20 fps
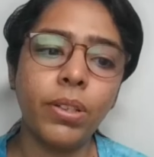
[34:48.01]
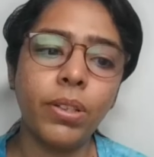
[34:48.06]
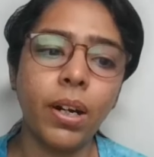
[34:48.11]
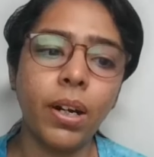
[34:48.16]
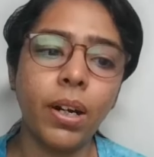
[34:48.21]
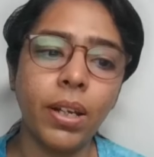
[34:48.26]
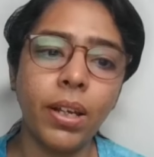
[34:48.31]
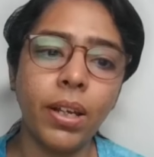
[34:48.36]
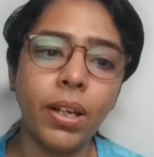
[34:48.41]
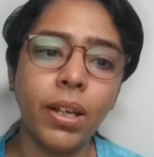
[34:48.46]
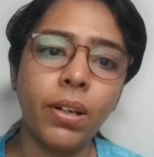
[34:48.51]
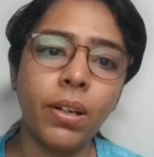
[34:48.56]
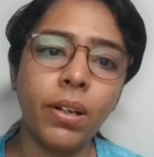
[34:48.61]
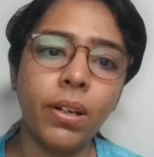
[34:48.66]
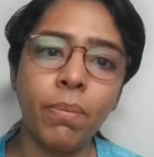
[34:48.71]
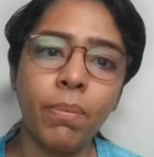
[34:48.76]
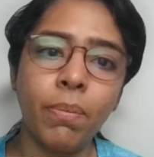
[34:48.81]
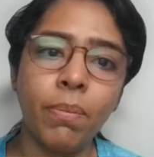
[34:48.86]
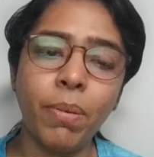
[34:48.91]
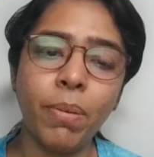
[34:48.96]
you're
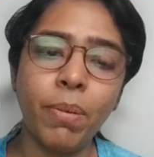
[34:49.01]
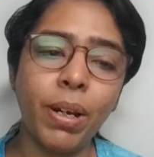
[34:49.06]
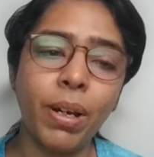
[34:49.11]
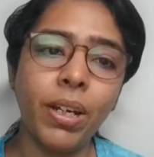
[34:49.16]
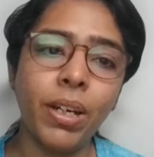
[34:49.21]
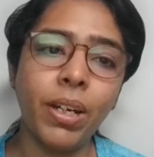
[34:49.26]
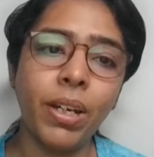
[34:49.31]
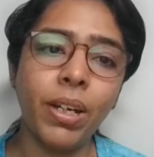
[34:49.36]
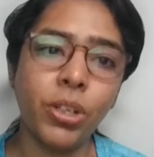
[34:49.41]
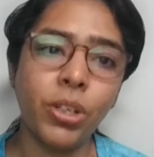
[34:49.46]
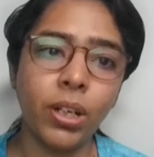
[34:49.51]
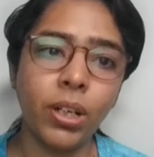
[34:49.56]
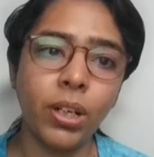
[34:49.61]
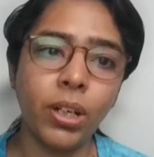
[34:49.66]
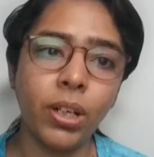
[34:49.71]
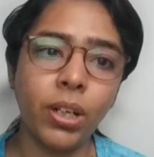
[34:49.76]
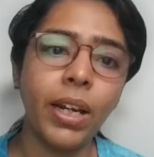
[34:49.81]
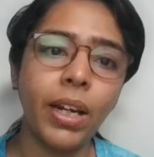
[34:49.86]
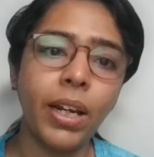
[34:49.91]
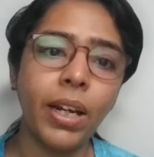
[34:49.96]
starting an
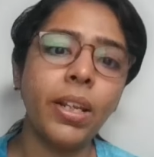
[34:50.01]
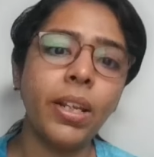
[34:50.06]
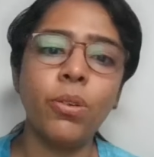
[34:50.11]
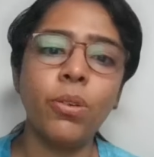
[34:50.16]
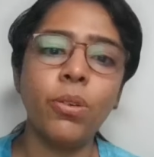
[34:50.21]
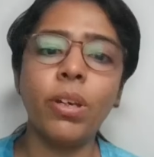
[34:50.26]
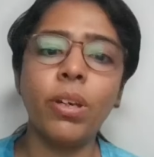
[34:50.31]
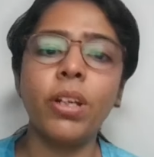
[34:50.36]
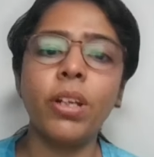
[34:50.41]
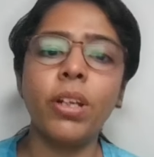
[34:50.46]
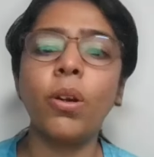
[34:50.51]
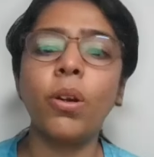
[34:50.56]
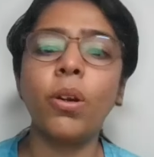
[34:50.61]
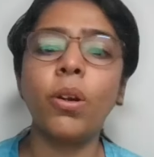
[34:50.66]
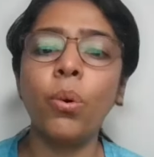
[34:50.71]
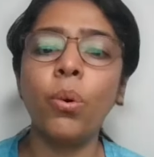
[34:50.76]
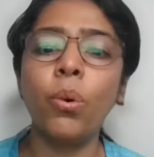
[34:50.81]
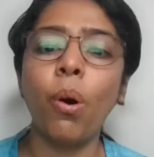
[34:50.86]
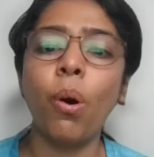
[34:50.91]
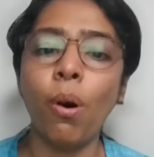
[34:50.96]
implementation guide, then you can
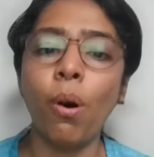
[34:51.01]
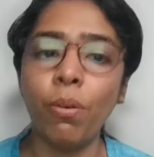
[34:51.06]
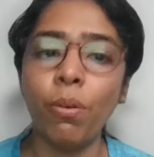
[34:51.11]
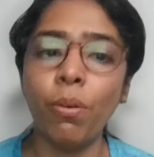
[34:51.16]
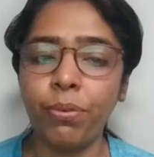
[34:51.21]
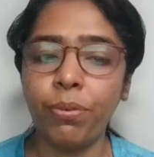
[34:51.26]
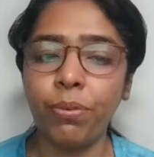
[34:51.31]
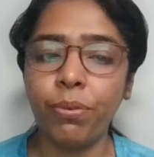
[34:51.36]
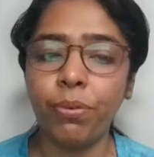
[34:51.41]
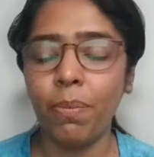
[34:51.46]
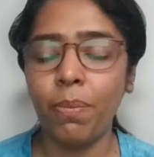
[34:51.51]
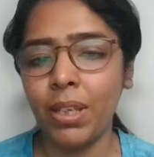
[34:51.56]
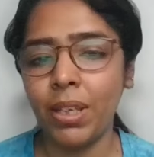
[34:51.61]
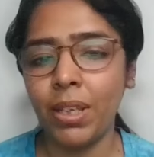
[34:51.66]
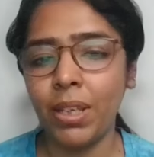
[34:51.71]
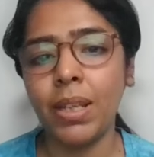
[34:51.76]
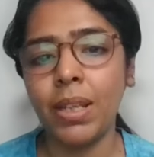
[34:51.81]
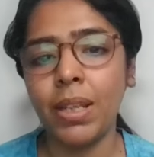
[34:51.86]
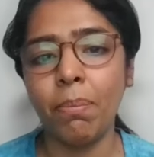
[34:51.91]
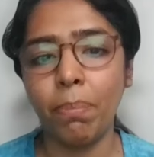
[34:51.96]
clone off from this
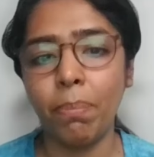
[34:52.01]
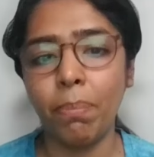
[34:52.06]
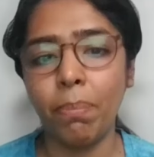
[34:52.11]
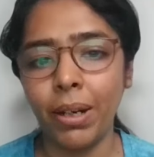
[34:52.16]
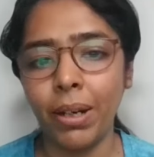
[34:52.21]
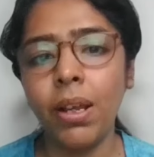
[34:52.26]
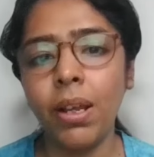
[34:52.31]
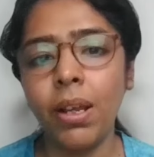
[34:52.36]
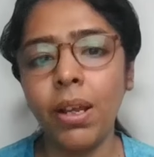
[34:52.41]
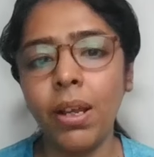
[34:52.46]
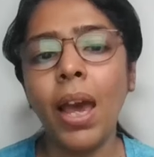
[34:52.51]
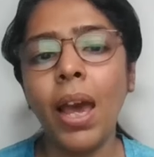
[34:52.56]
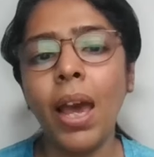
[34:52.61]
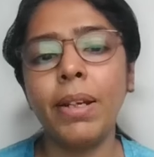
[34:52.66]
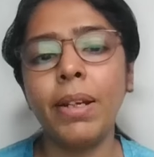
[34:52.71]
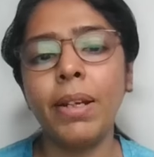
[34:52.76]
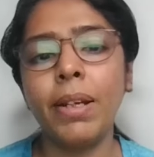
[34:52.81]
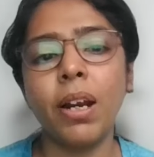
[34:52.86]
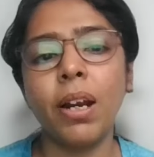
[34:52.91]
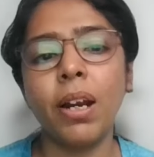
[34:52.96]
template and
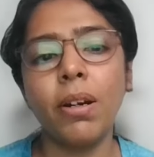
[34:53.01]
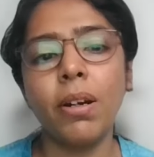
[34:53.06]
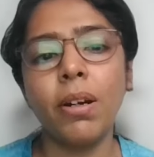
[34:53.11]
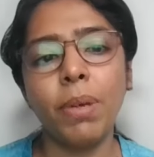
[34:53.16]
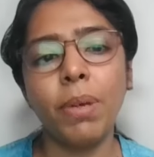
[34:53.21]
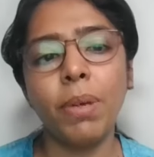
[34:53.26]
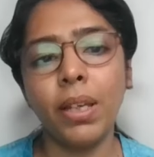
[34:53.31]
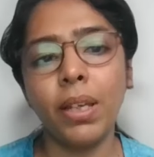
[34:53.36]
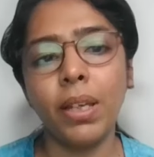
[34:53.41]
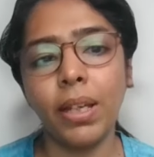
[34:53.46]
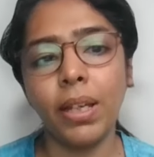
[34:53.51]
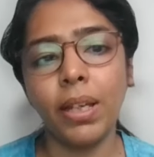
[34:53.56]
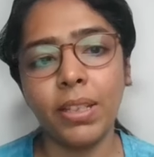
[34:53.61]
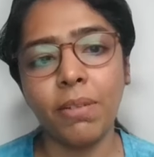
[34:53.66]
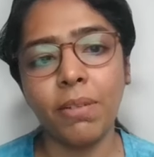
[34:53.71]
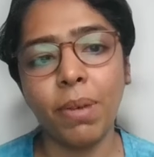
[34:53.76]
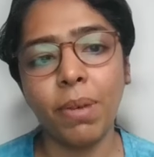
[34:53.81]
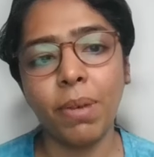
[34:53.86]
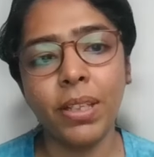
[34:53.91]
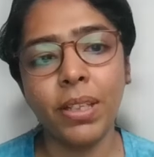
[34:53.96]
start making
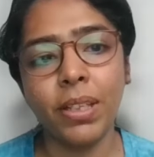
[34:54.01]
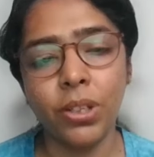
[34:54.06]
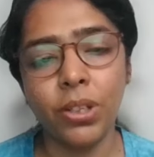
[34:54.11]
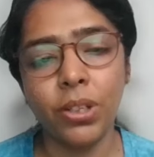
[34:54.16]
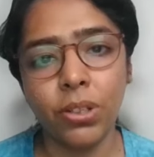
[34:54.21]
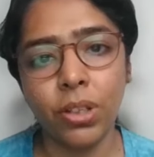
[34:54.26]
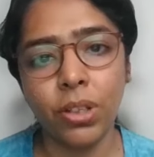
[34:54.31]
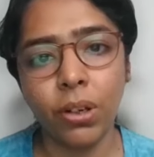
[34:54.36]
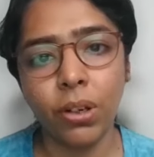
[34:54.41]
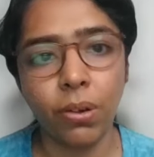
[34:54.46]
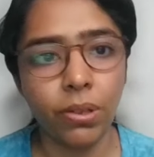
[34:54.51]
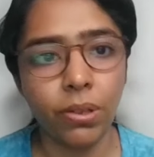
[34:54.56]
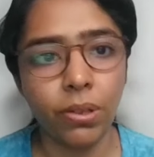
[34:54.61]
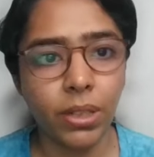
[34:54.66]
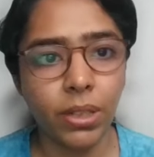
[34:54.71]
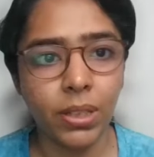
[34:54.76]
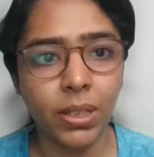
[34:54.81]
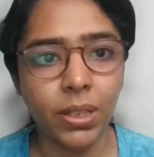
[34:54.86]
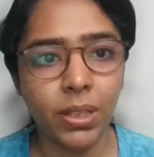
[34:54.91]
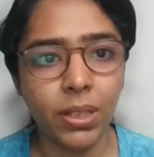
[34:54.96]
customizations across disease
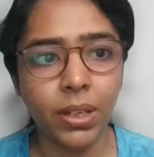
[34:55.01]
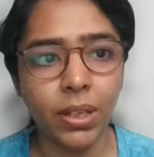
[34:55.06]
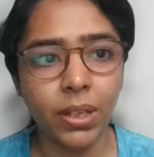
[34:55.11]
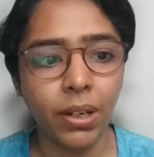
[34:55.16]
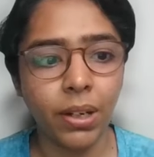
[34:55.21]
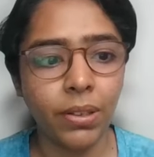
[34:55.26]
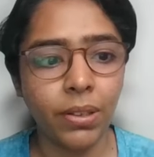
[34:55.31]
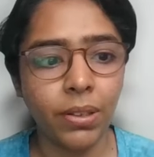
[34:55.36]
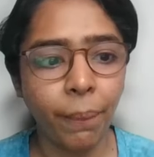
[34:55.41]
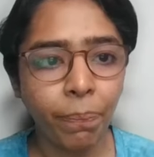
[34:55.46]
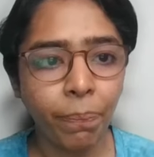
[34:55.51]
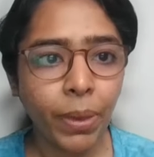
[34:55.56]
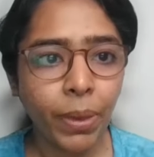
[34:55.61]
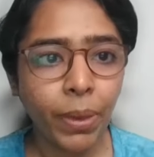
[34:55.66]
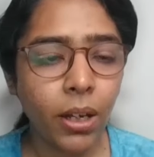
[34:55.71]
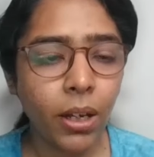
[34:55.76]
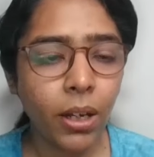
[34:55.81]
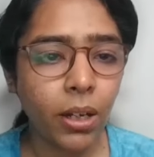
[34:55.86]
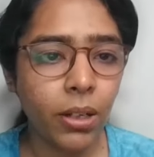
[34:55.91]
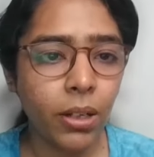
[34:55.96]
areas.
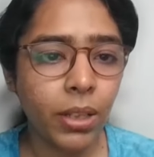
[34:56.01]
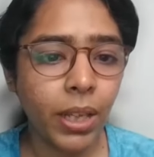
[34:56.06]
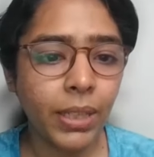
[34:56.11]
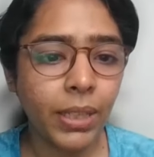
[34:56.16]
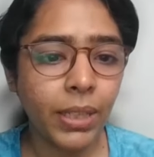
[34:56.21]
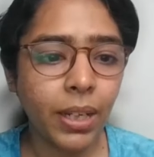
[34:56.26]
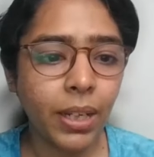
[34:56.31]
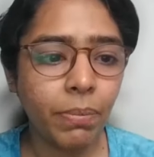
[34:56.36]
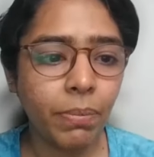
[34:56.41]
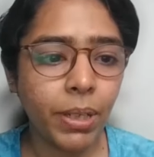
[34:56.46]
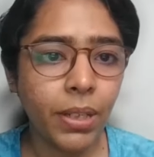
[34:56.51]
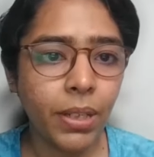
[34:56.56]
Next slide, please.